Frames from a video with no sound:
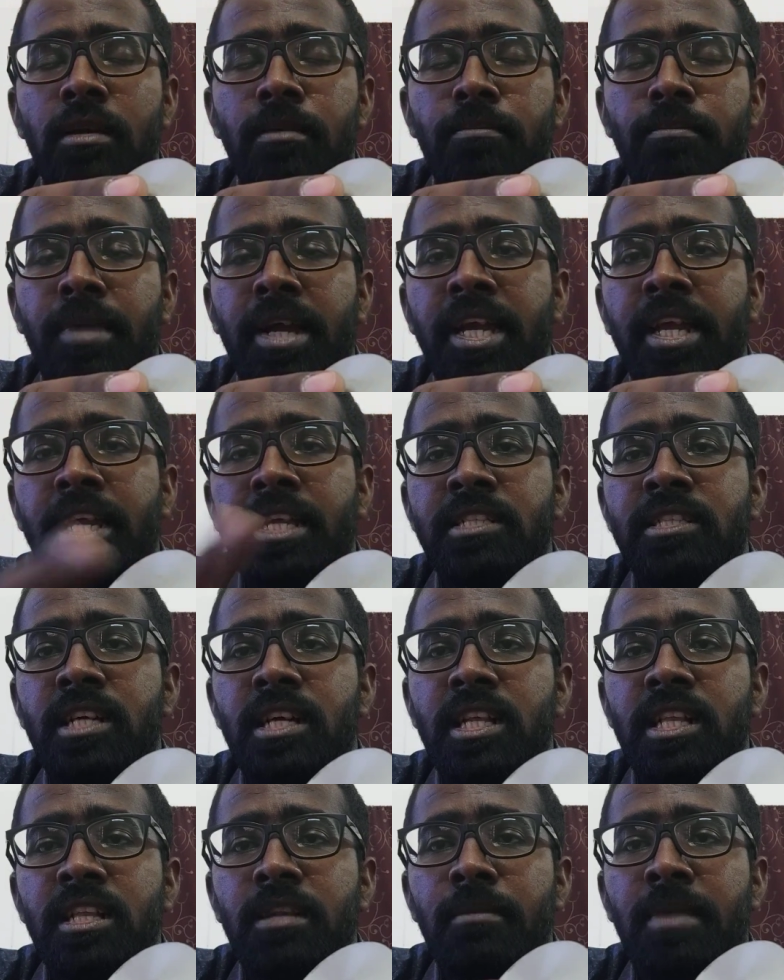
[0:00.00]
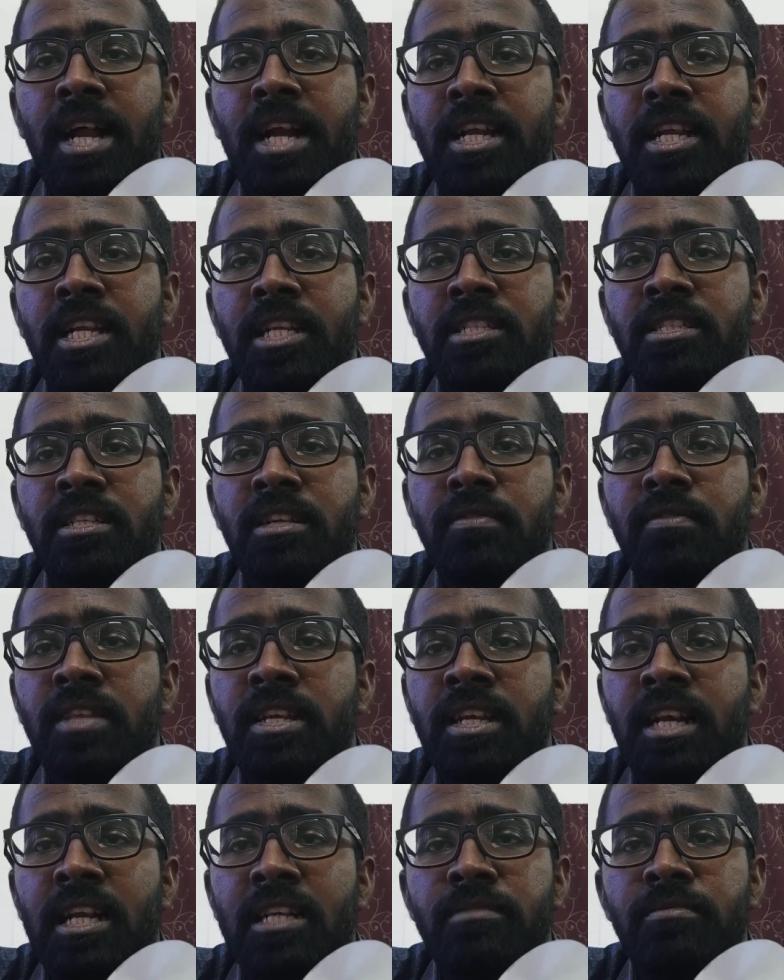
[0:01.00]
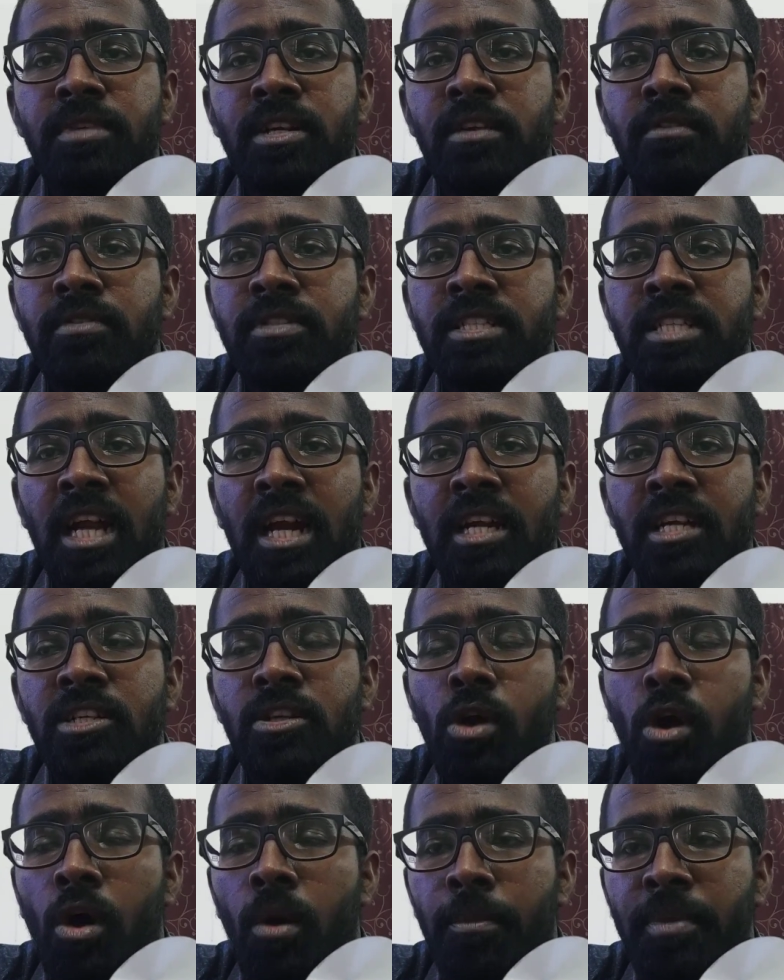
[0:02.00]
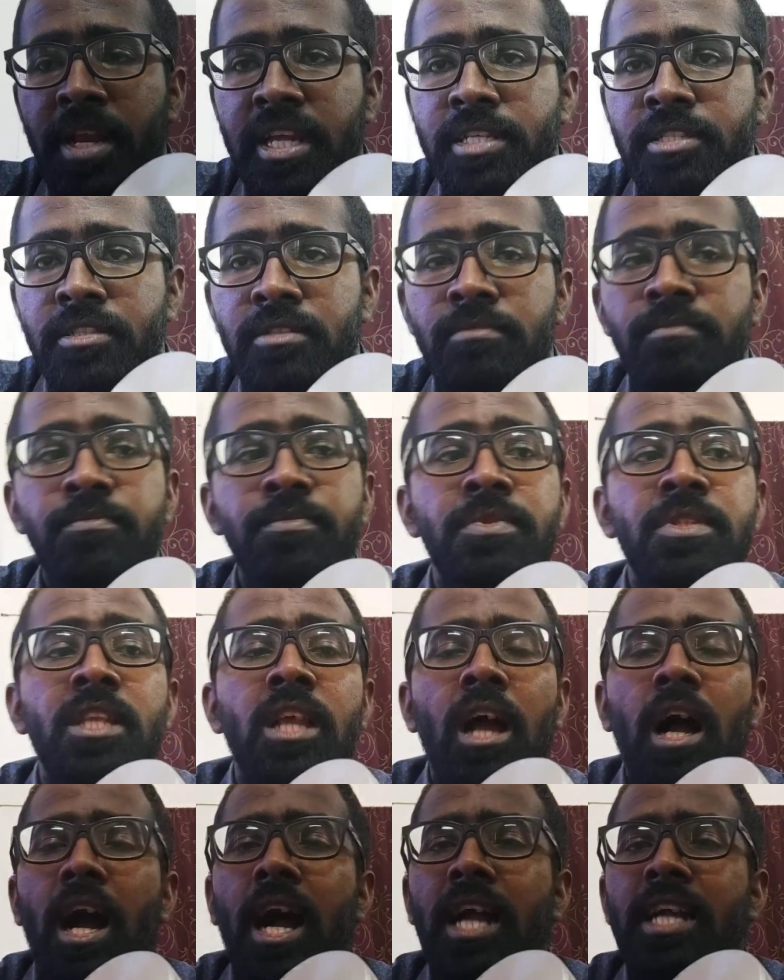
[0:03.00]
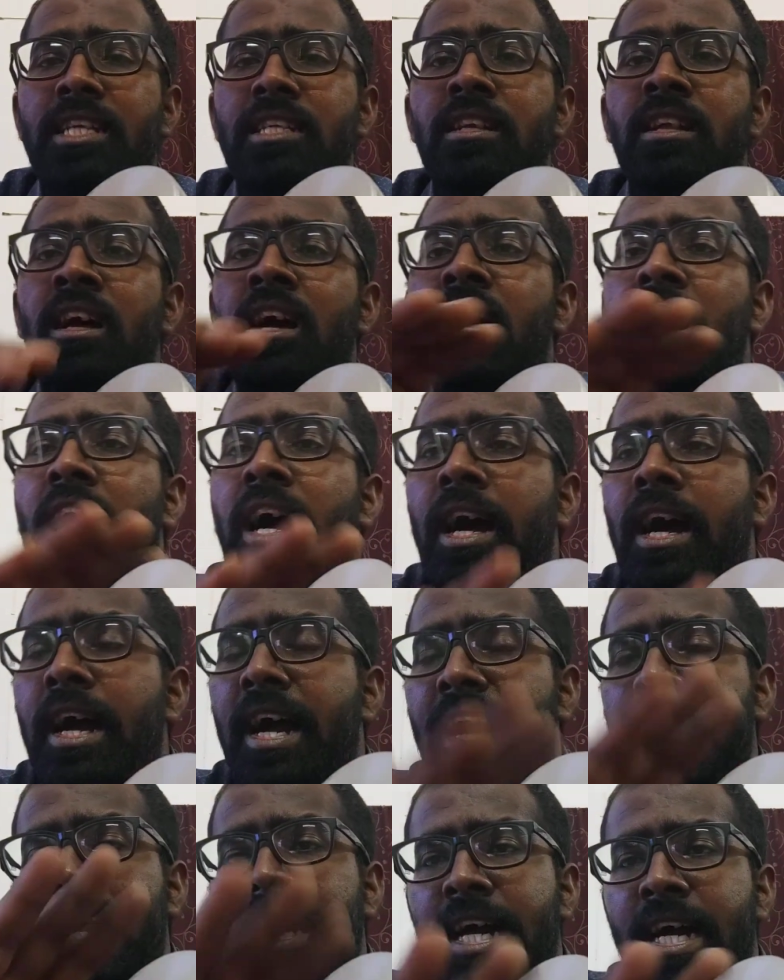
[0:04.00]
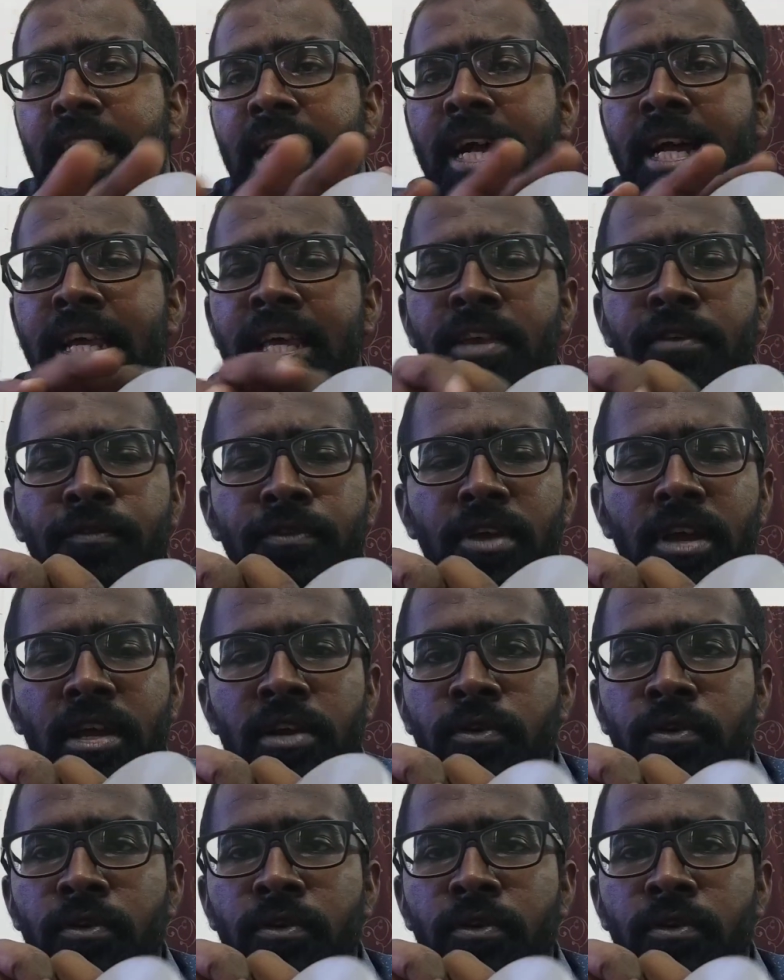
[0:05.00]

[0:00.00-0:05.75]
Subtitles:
By inserting the battery itself, the transmitter will start its operation. And if you are